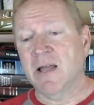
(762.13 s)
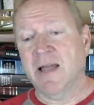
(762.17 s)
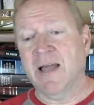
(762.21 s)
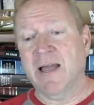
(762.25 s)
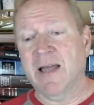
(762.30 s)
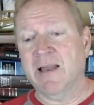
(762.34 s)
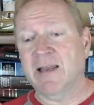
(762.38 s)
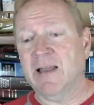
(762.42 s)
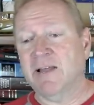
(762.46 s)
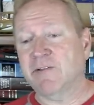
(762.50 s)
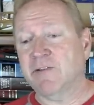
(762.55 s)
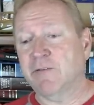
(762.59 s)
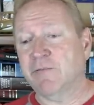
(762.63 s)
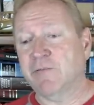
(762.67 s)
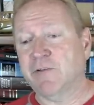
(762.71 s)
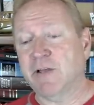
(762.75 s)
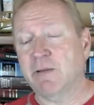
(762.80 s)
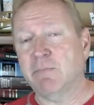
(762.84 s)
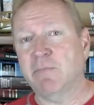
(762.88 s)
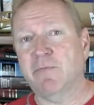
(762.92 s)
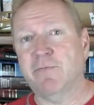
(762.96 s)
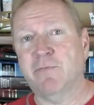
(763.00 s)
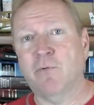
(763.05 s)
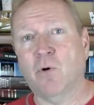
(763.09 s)
And as I've
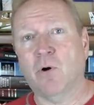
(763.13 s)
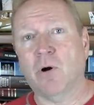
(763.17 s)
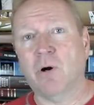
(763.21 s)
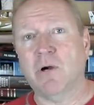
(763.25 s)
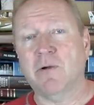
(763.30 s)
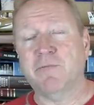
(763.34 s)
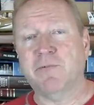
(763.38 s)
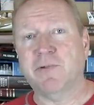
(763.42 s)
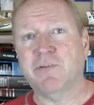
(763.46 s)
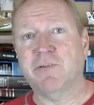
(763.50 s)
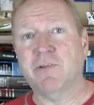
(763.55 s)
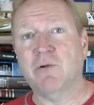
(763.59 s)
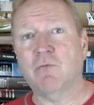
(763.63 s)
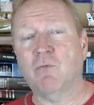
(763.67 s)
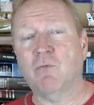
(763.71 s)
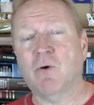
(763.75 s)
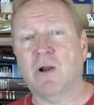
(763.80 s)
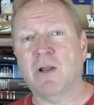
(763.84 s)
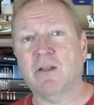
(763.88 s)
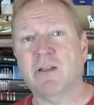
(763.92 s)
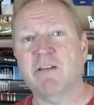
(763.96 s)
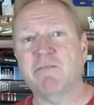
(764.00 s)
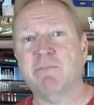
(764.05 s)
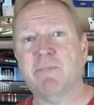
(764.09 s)
said before, if you didn't
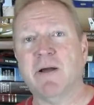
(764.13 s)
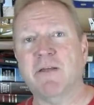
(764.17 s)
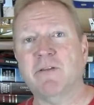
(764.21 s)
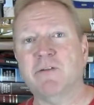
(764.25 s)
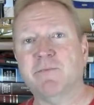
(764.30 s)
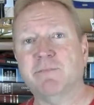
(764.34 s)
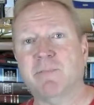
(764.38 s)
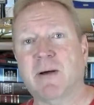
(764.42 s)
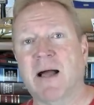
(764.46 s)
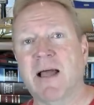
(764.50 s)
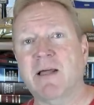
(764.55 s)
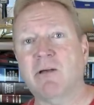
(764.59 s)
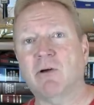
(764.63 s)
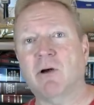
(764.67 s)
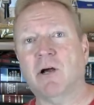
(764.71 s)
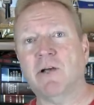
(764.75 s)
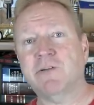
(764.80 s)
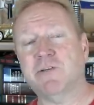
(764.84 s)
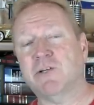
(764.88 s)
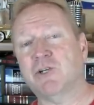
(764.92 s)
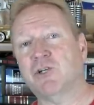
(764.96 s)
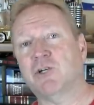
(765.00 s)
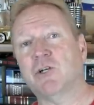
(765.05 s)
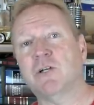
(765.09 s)
want to live by those
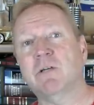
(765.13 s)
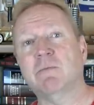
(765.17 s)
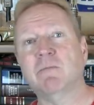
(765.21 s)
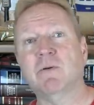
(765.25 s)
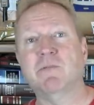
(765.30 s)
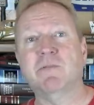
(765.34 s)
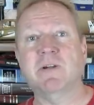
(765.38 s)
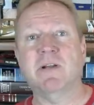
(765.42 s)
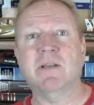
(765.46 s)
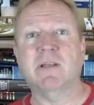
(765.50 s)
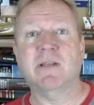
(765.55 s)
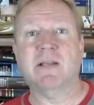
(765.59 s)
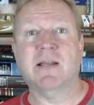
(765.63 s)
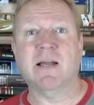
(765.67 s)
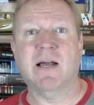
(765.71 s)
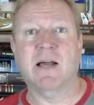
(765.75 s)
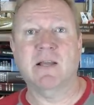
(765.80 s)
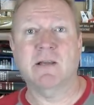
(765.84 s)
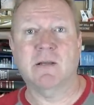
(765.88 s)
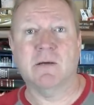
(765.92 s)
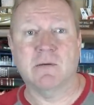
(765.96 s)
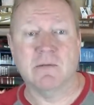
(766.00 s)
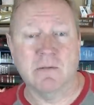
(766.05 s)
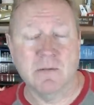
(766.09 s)
bylaws, you shouldn't have moved into the
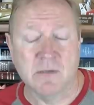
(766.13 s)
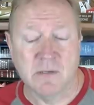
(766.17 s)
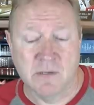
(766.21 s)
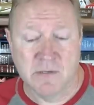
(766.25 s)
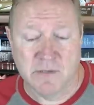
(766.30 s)
condo.